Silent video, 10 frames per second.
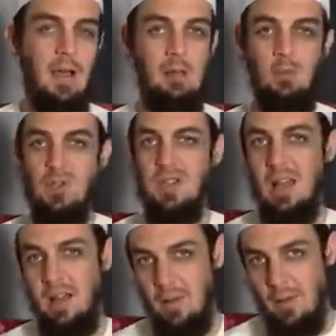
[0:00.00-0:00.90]

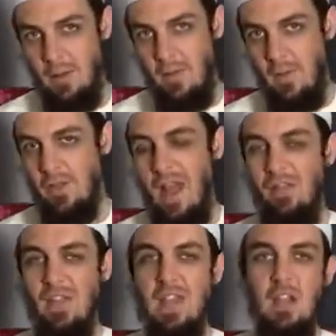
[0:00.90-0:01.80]
al-mursala,
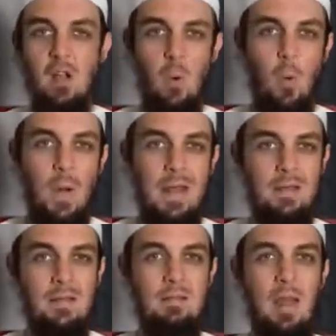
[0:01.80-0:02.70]
than the
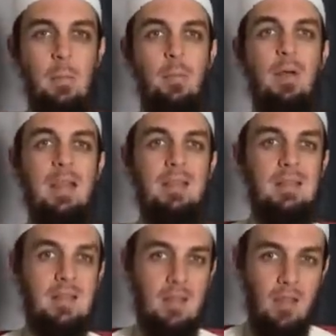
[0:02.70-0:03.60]
wind that
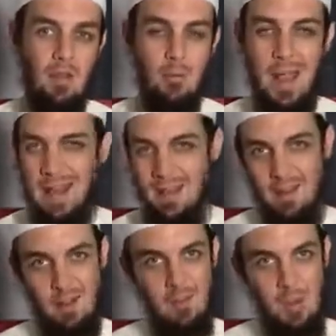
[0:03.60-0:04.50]
brings the rain,
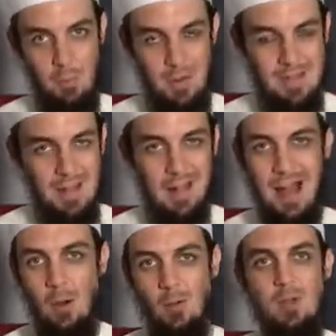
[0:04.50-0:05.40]
that brings the
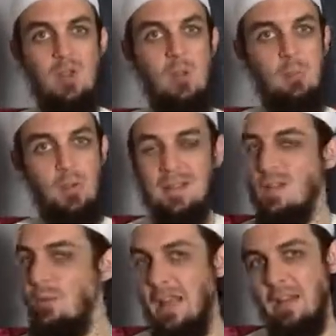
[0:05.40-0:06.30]
clouds and brings
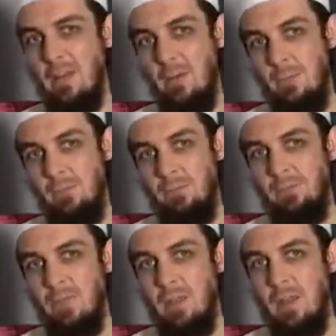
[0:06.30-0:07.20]
the rain.
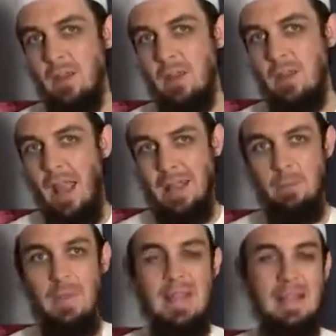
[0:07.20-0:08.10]

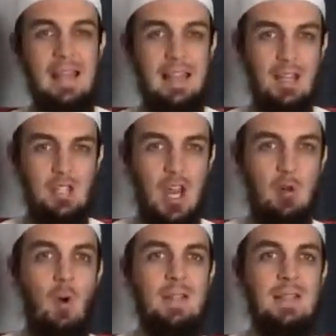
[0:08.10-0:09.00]
And meaning that the
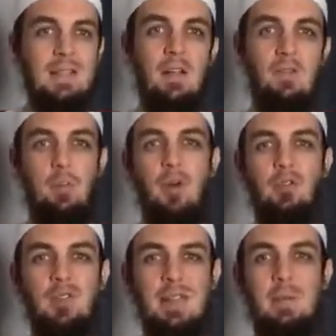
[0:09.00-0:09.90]
generosity of the
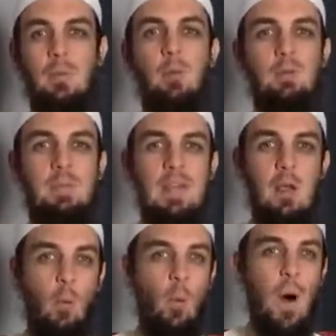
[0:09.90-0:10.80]
Prophet would
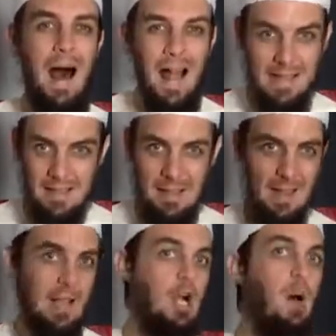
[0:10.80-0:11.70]
be wide,
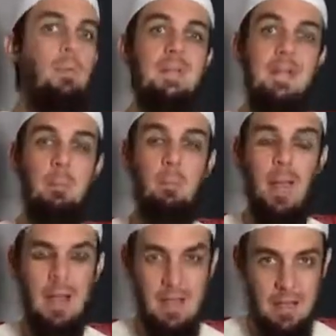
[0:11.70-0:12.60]
encompassing
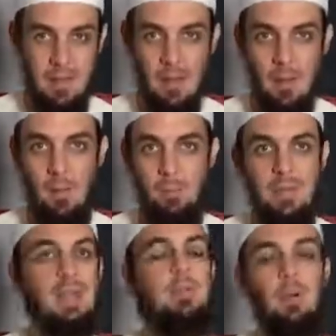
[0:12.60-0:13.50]
many
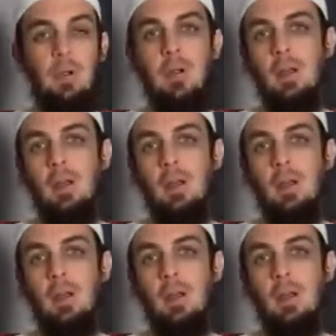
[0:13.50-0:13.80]
people,